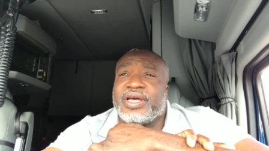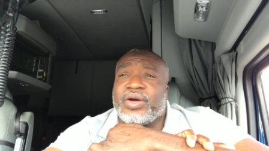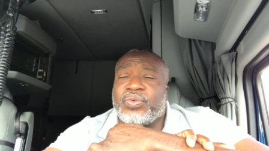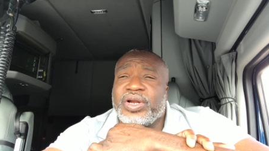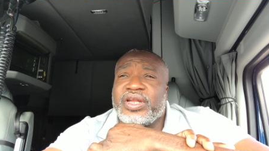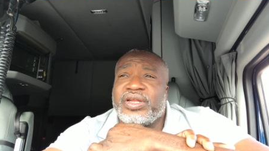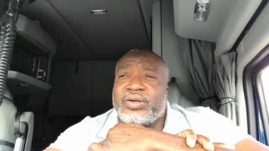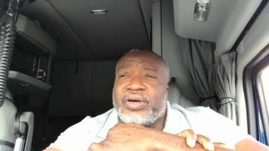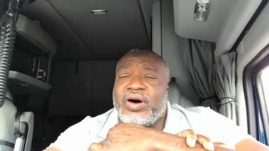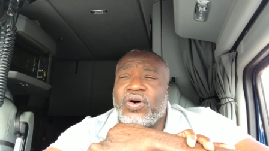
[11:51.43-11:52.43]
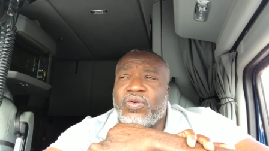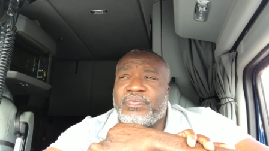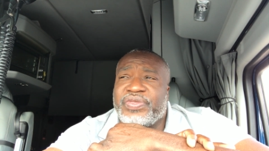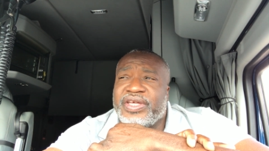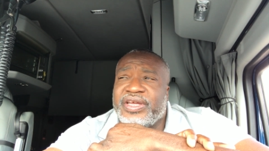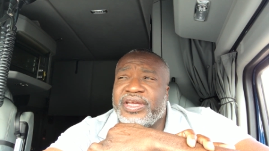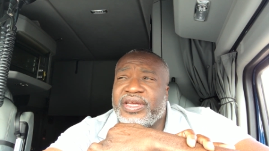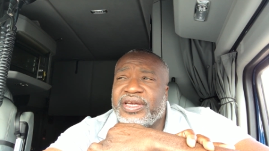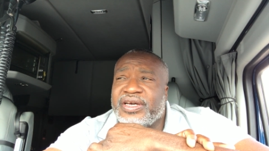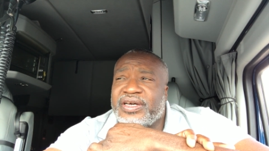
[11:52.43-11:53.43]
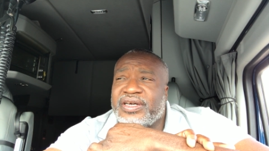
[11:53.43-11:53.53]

I really do, I hope they,